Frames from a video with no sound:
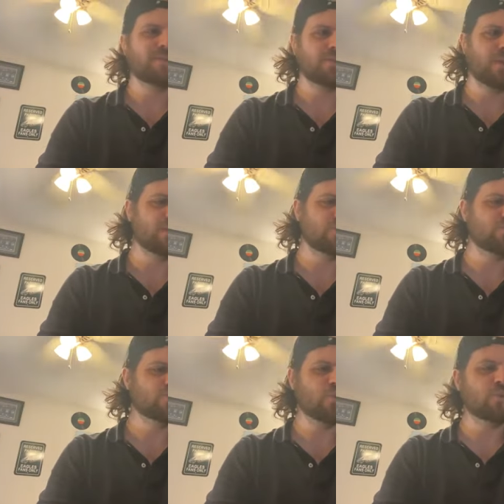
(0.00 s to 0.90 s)
try to tr-
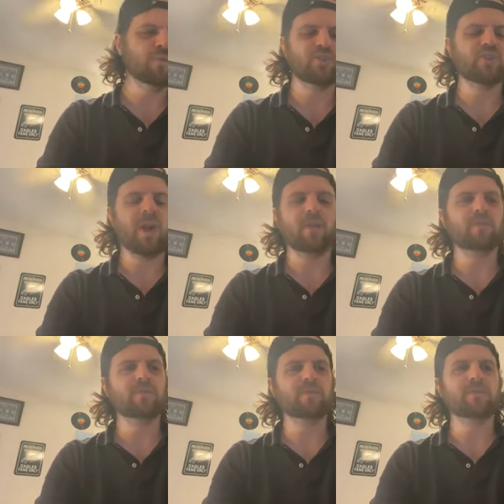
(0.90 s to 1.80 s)
troll the
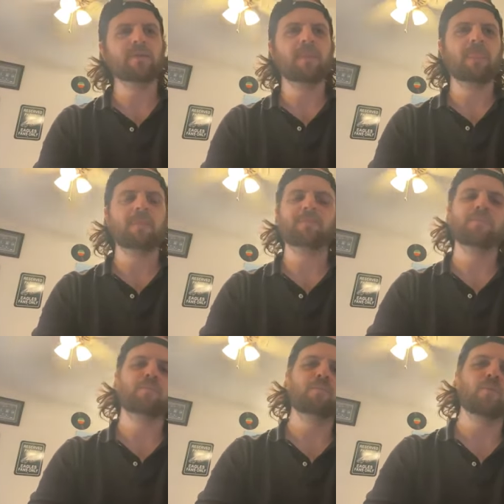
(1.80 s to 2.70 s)
channel and
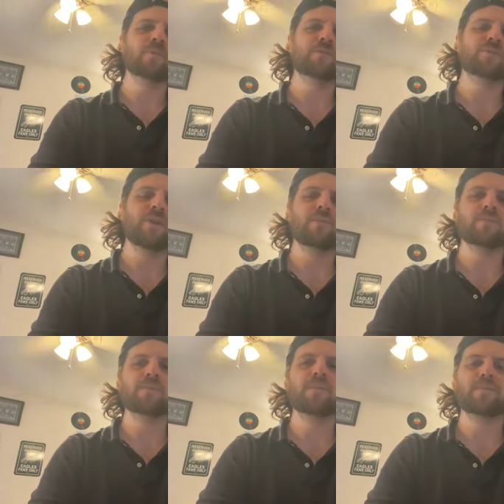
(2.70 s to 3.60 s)
report the channel. So